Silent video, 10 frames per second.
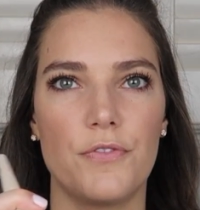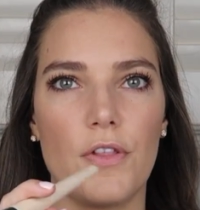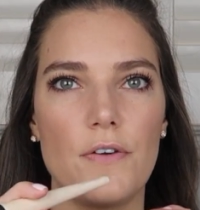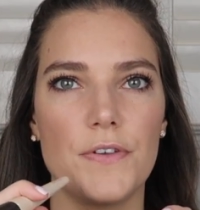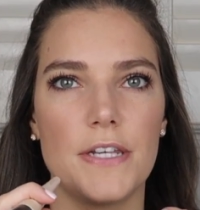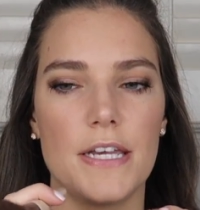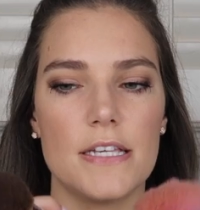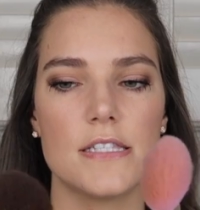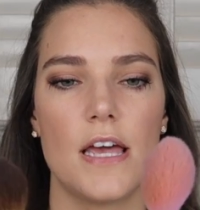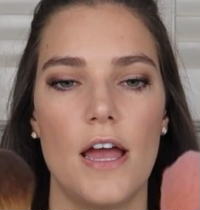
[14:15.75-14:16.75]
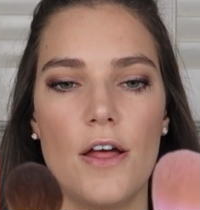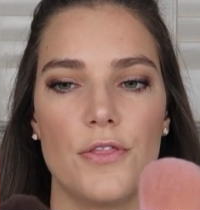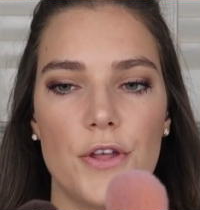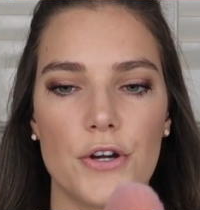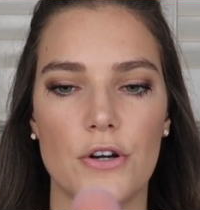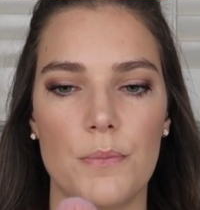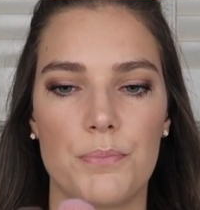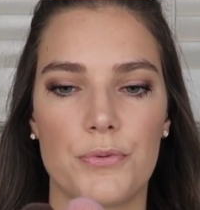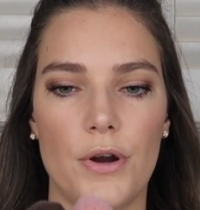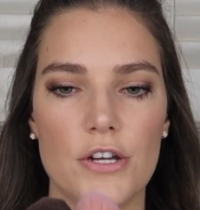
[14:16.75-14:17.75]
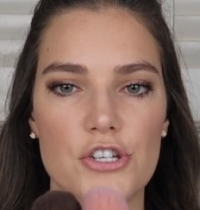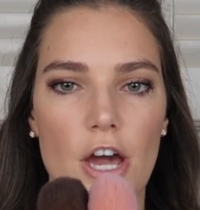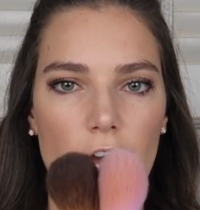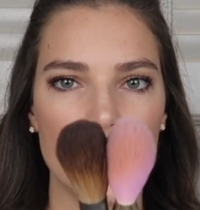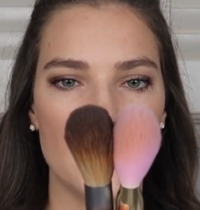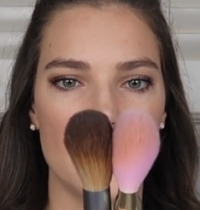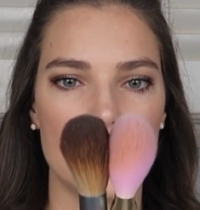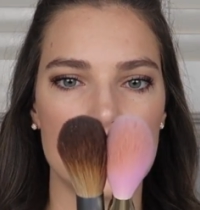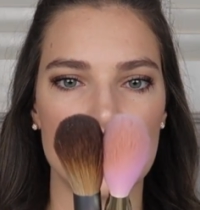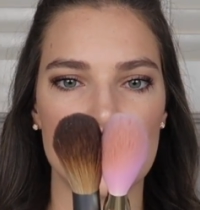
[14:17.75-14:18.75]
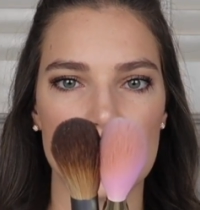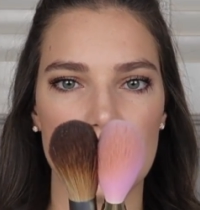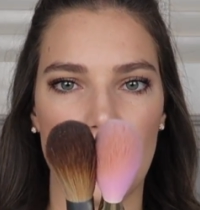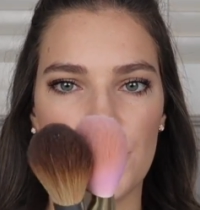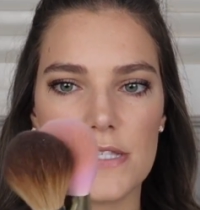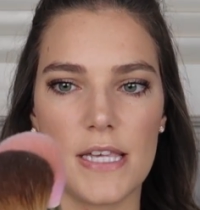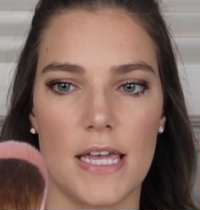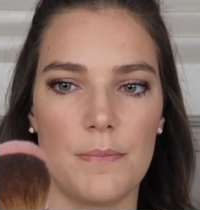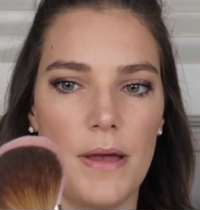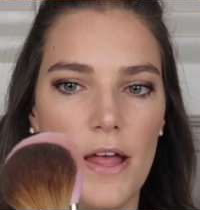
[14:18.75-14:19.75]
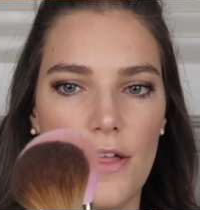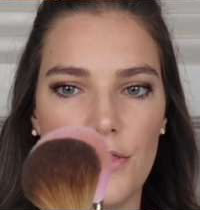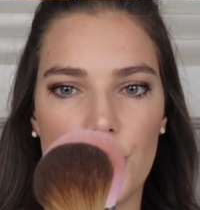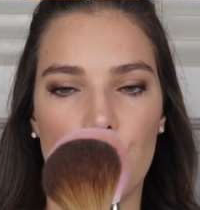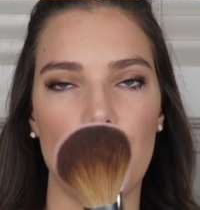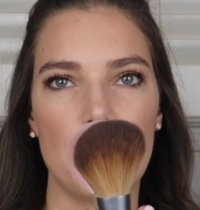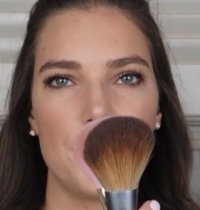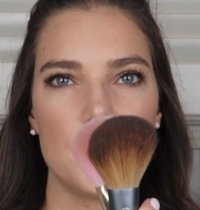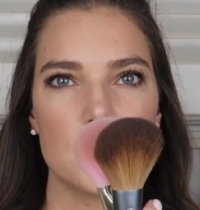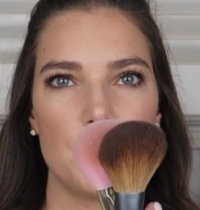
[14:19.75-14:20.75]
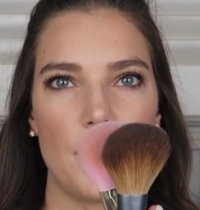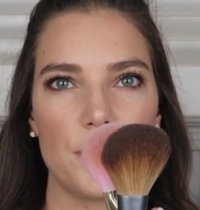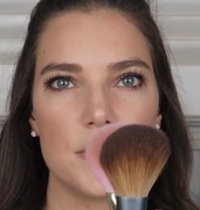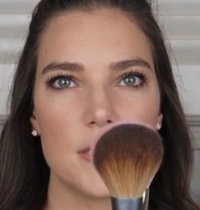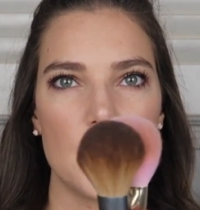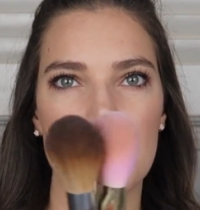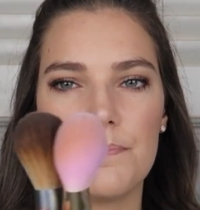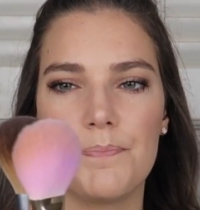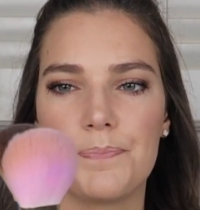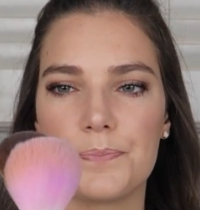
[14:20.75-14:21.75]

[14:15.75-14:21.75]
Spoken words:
fluffiness. Their brush height is just about the same. Their width is about the same.